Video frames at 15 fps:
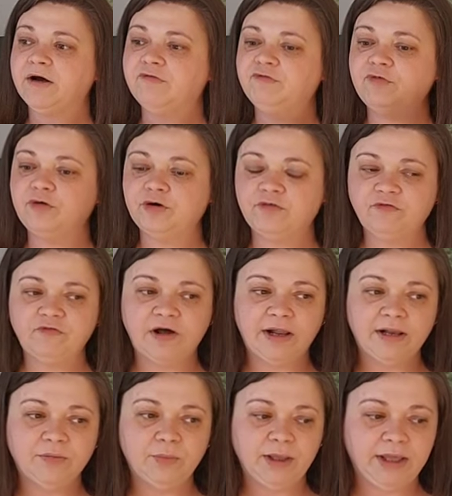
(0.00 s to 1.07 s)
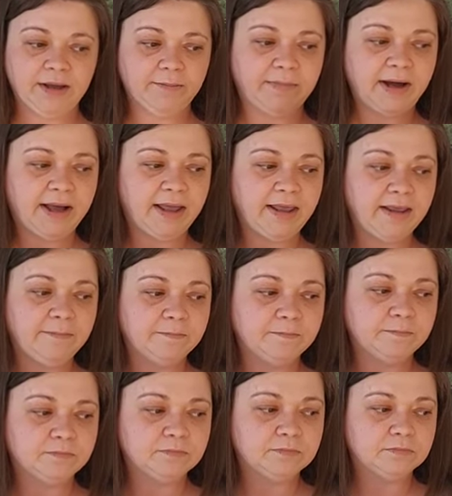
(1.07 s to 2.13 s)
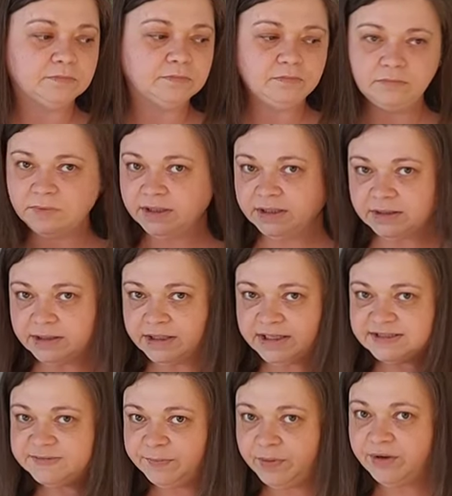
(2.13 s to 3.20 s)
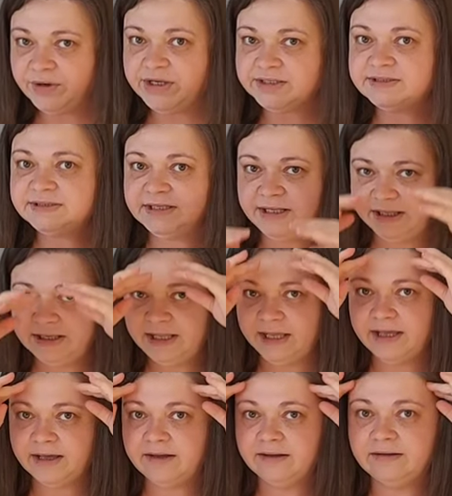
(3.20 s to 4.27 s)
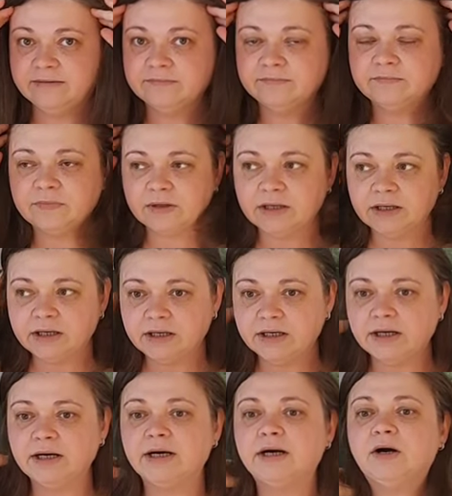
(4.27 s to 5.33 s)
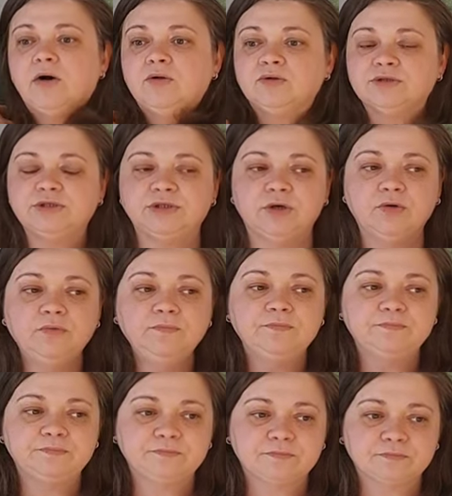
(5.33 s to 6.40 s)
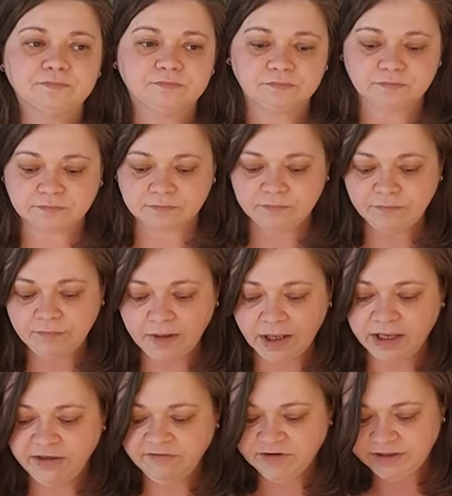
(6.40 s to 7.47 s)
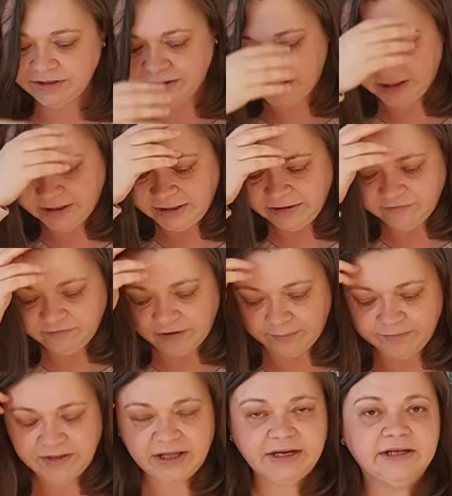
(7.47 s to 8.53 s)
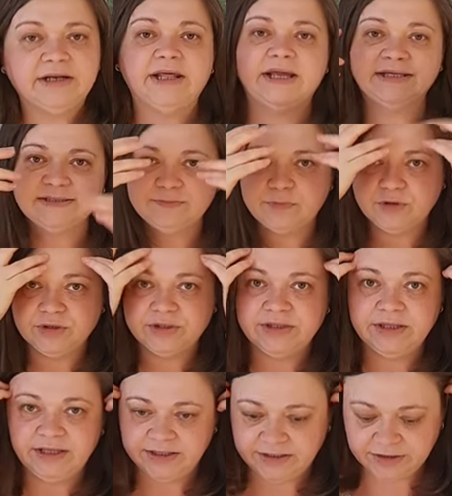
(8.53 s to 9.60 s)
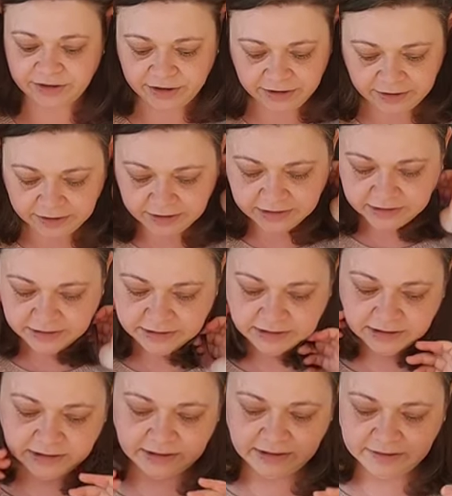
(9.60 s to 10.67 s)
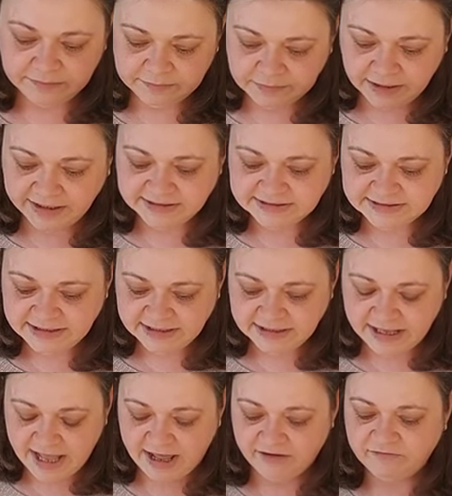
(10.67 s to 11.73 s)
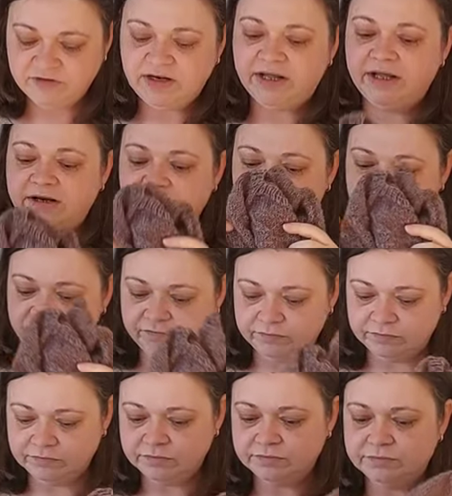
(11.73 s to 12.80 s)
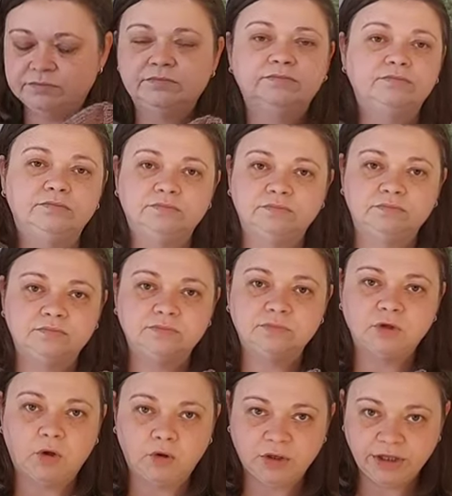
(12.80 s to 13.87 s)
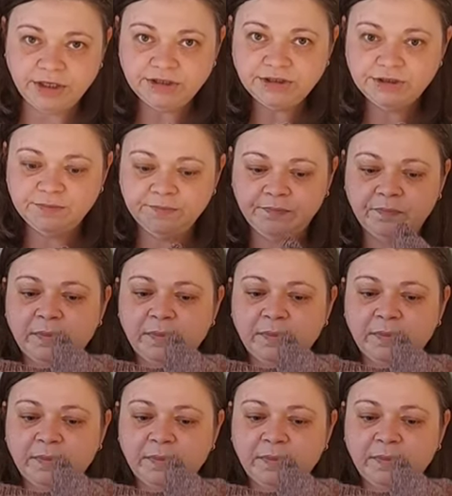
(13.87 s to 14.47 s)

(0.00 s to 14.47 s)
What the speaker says: for following my experience knitting also, even if I'm not an expert knitter, I still have a lot of knowledge.